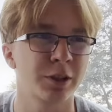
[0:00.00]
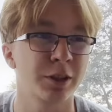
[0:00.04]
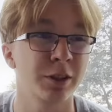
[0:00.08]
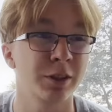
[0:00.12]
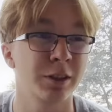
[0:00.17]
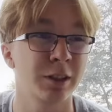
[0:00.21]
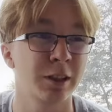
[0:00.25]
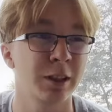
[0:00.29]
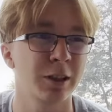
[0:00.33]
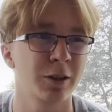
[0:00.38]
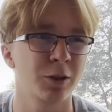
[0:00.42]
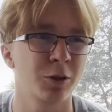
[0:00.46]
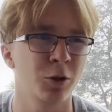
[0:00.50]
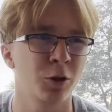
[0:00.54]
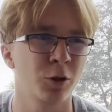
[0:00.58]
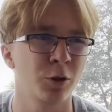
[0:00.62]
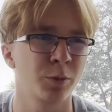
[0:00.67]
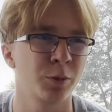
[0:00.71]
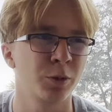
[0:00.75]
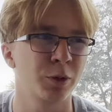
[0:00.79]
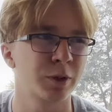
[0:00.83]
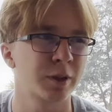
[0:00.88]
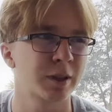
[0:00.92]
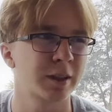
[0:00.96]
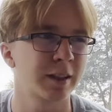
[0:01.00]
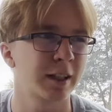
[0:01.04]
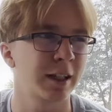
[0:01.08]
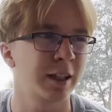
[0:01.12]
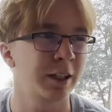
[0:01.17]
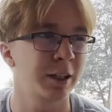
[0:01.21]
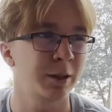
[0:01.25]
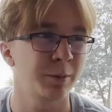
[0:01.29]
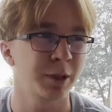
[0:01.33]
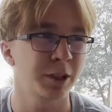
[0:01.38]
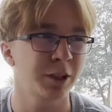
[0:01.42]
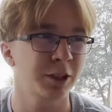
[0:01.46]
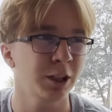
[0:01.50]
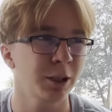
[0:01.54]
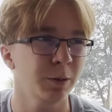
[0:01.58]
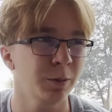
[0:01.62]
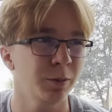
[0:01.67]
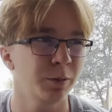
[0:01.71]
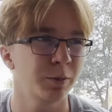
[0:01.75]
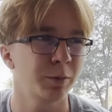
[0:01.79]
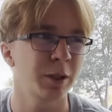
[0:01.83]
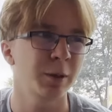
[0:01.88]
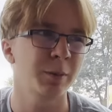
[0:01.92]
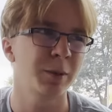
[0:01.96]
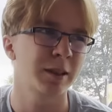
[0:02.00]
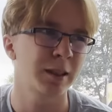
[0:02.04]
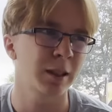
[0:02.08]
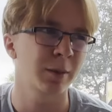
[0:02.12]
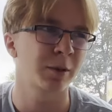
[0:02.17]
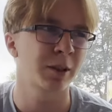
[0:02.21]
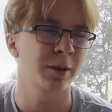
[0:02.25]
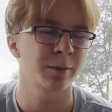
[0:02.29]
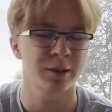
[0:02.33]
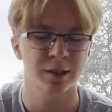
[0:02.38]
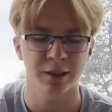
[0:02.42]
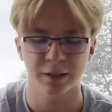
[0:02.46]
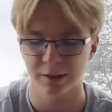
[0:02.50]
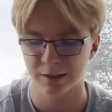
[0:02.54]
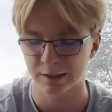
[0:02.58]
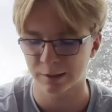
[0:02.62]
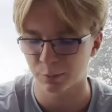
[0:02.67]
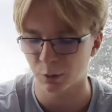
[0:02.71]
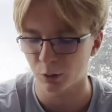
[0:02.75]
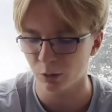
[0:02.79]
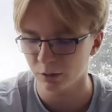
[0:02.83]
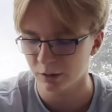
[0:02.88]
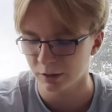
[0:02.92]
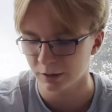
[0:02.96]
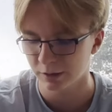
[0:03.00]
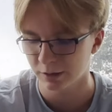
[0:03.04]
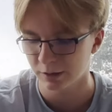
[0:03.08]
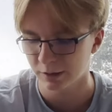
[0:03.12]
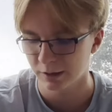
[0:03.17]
in almost any matchup, maybe sometimes against Bolt.